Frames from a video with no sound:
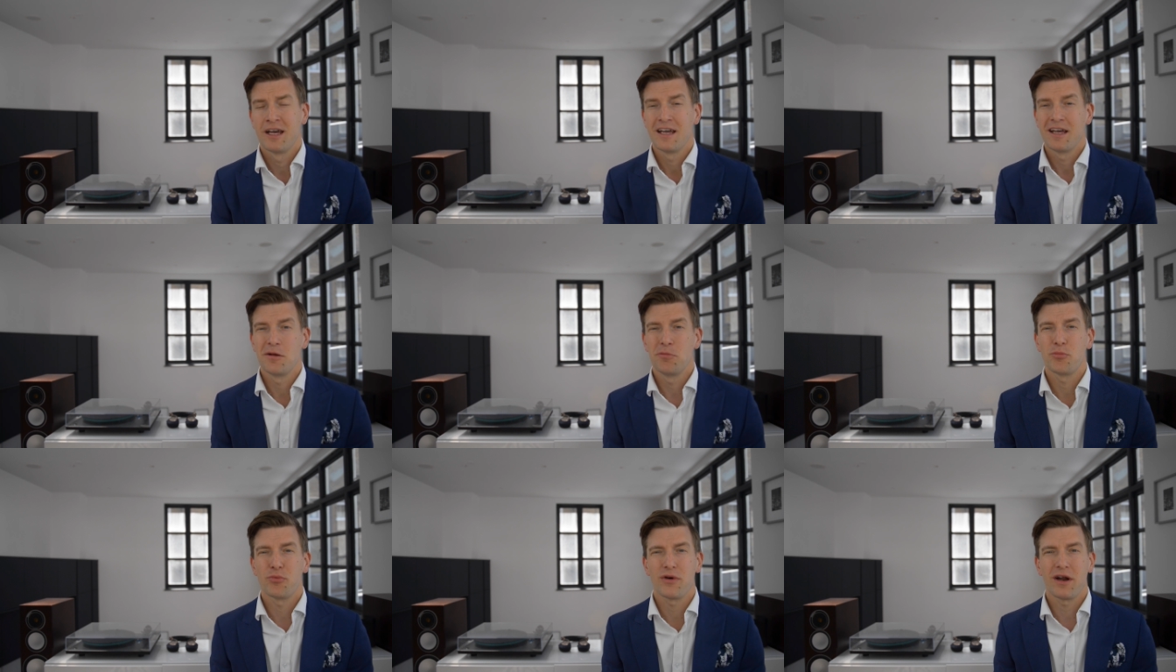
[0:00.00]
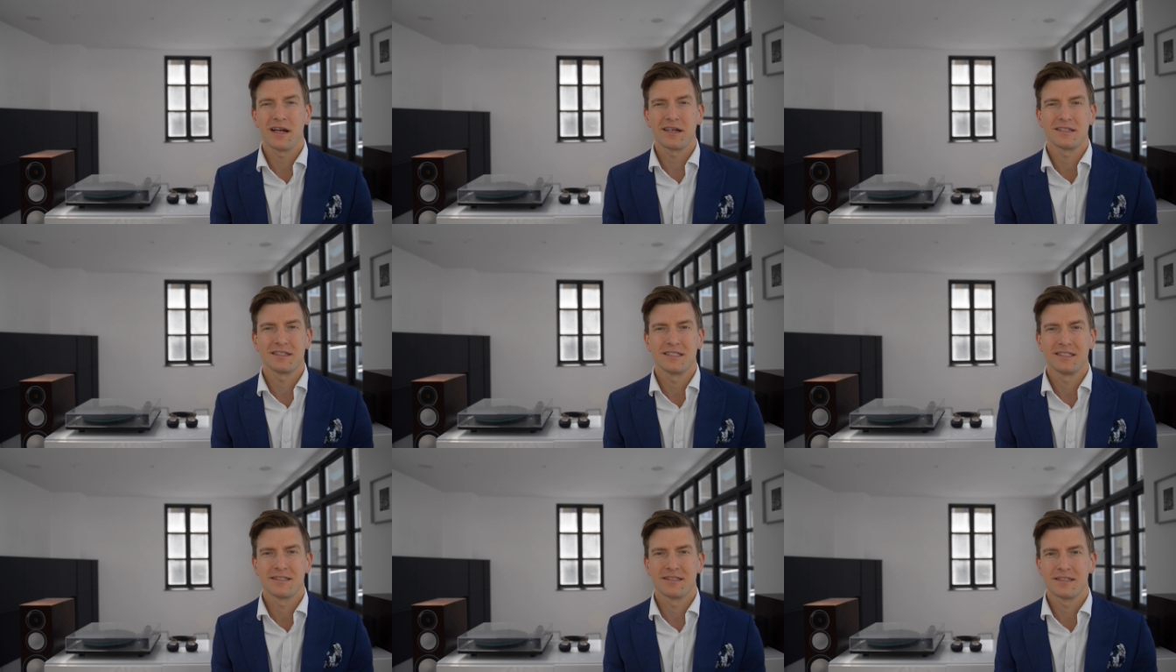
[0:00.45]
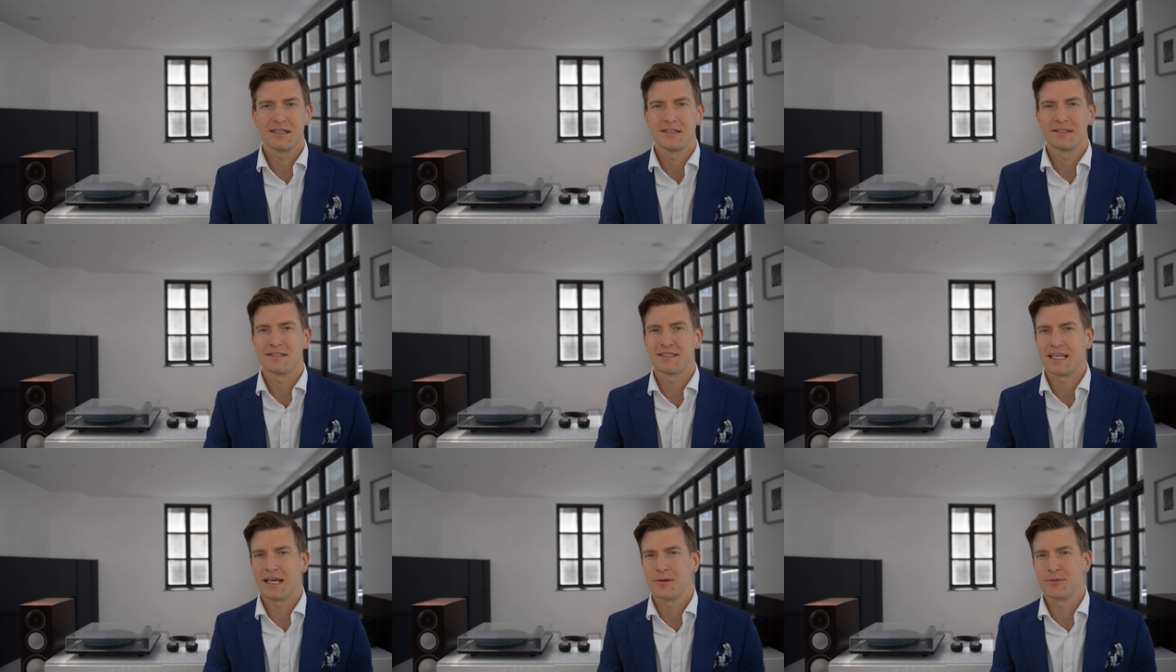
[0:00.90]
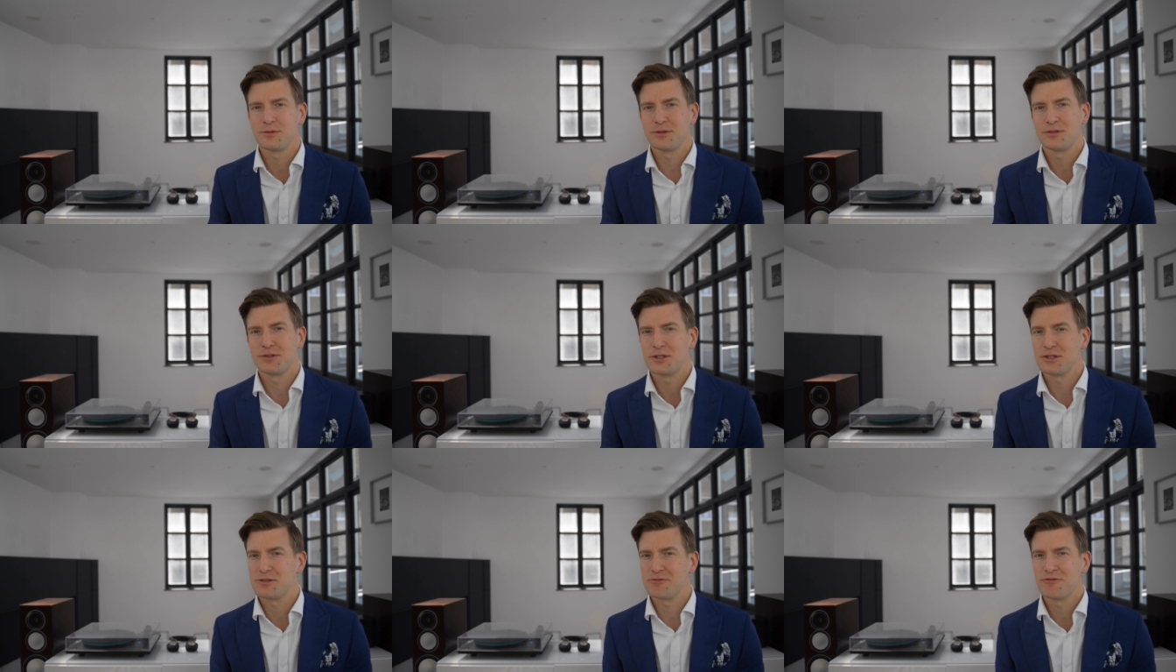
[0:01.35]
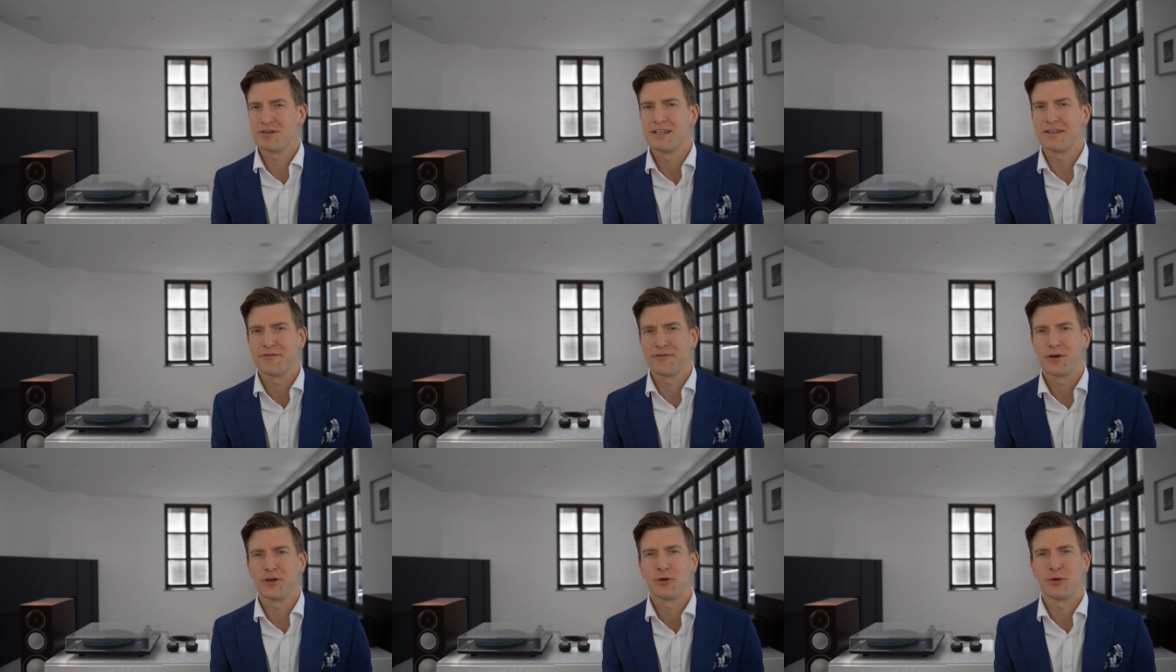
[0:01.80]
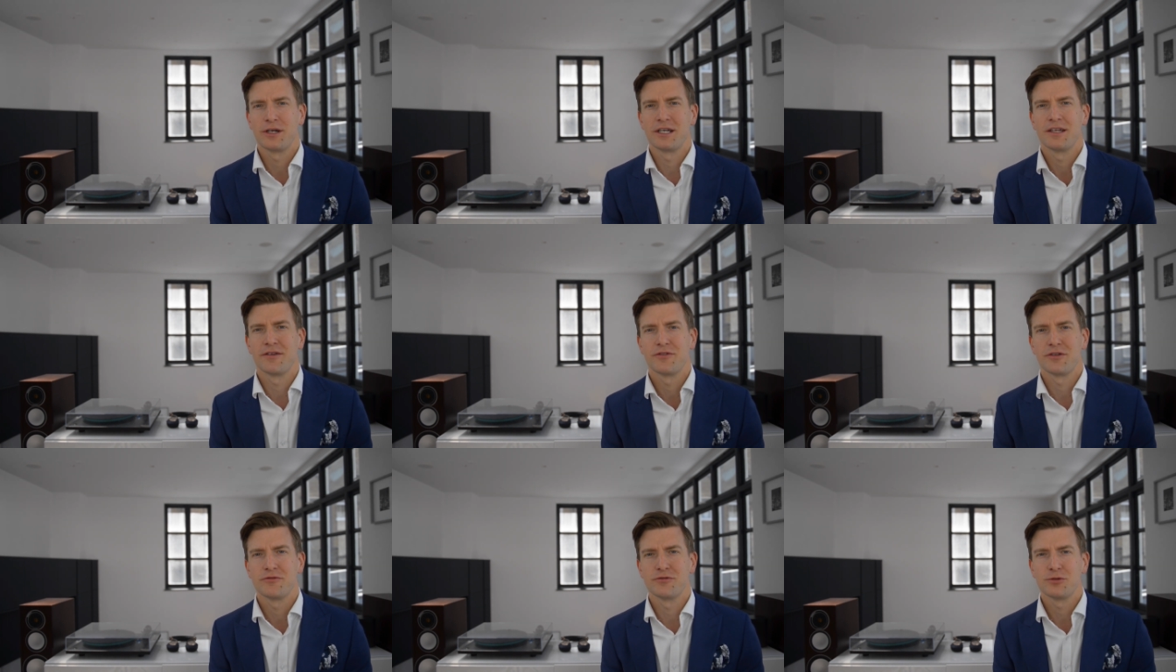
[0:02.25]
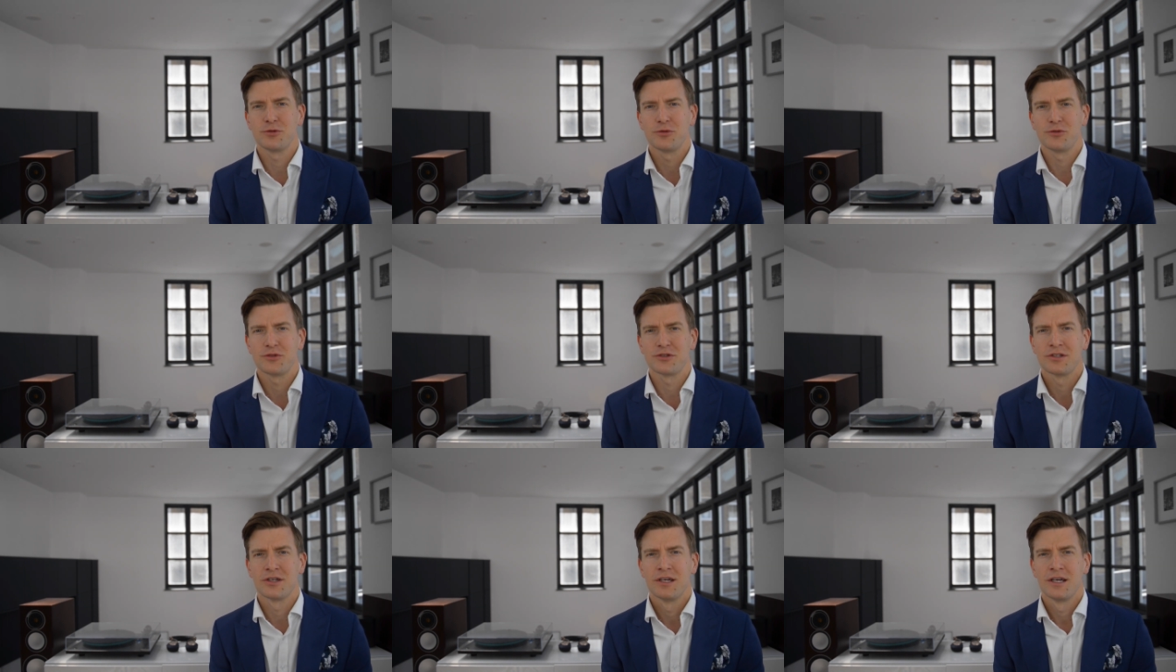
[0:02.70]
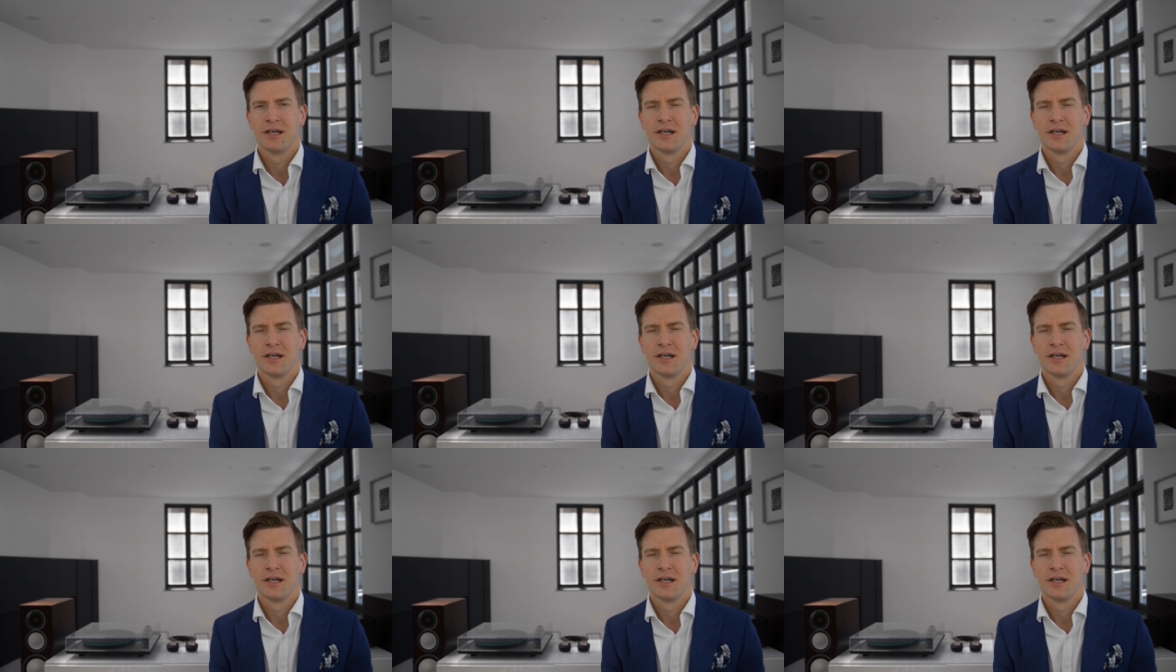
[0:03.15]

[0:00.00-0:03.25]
in practice, sound doesn't really follow any of the rules.